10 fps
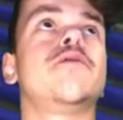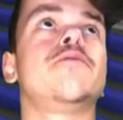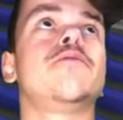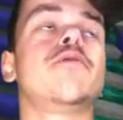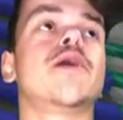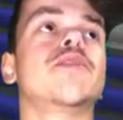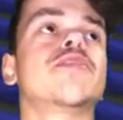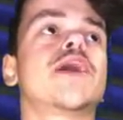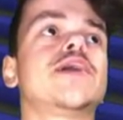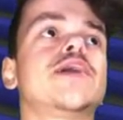Right,
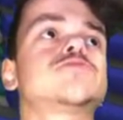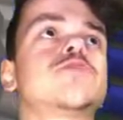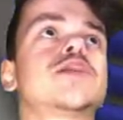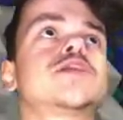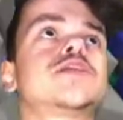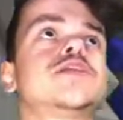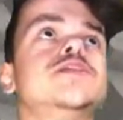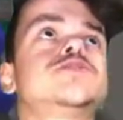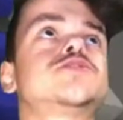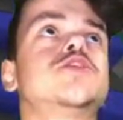that is all added in,
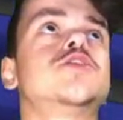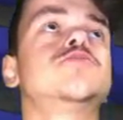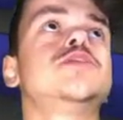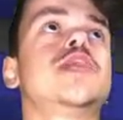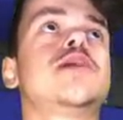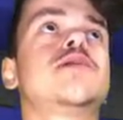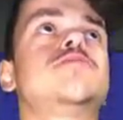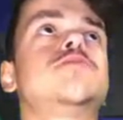so now